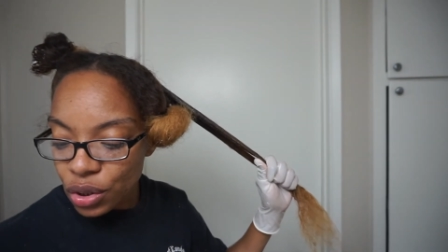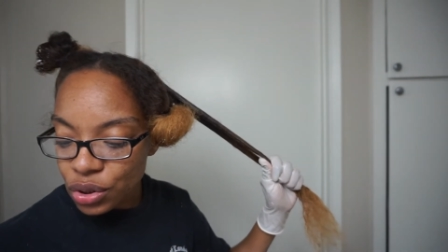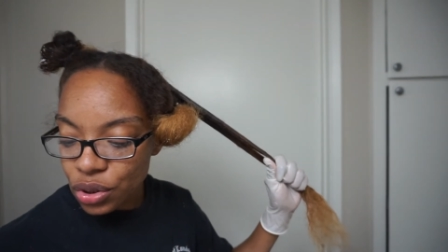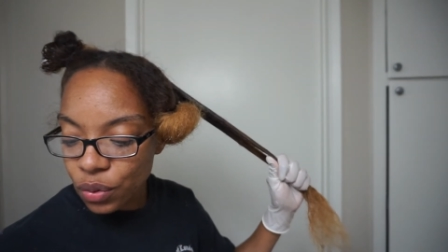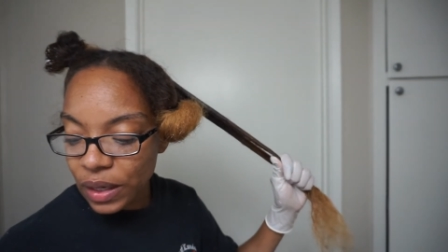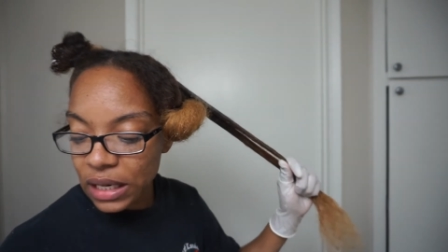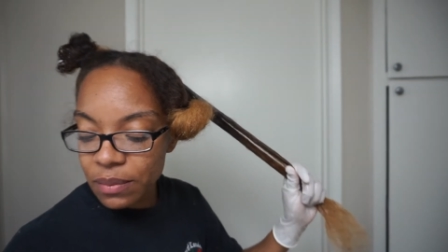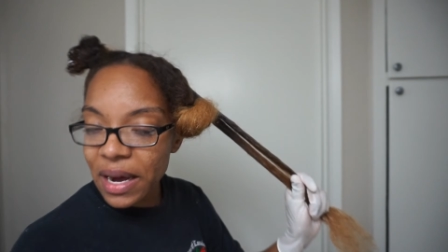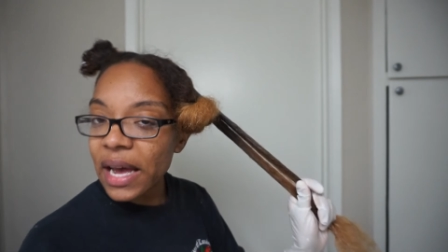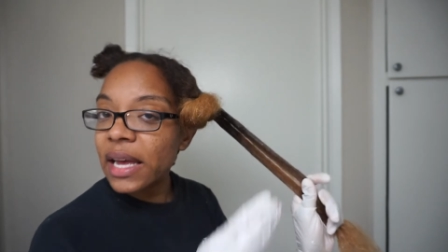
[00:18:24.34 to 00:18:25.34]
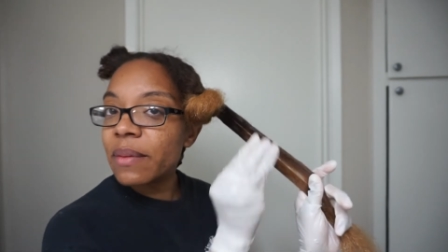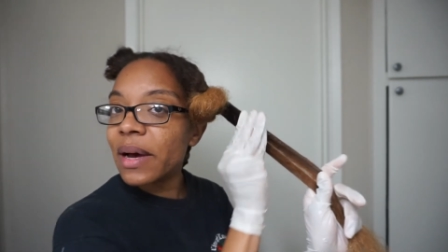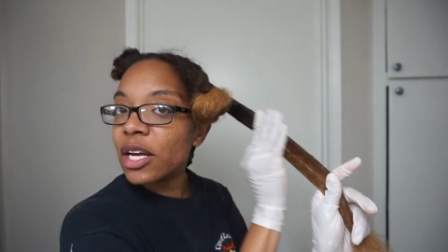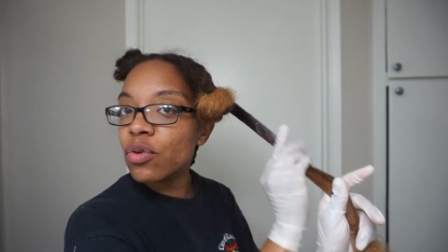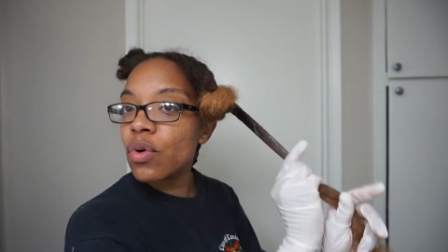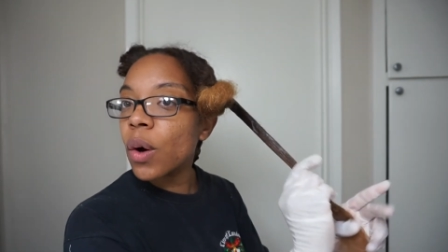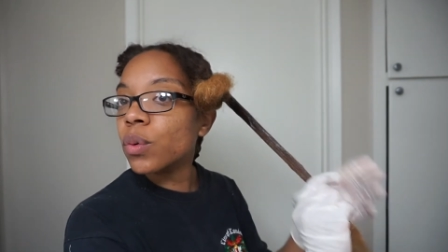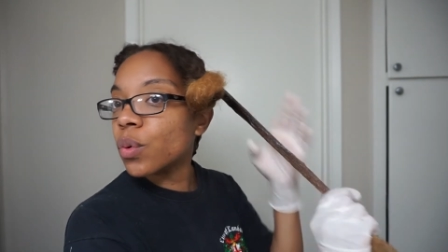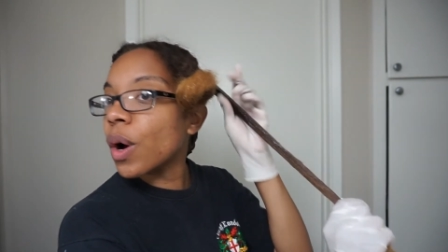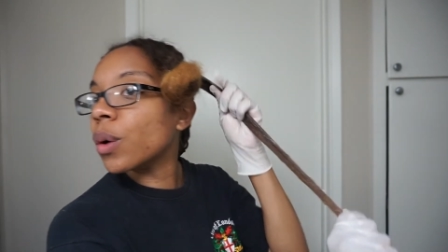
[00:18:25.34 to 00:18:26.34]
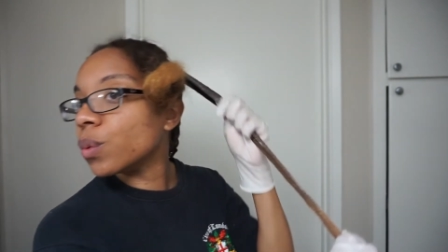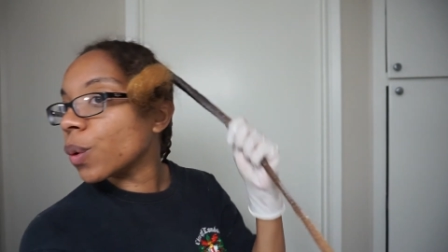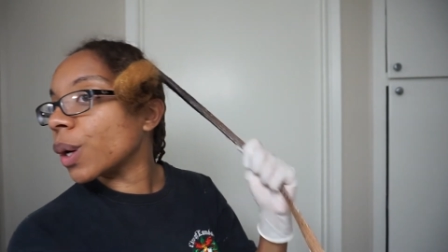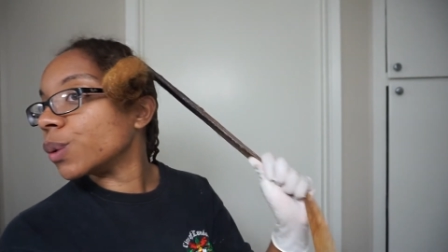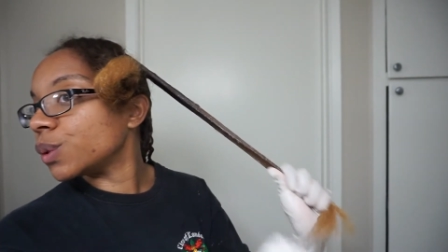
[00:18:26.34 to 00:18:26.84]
doing my grown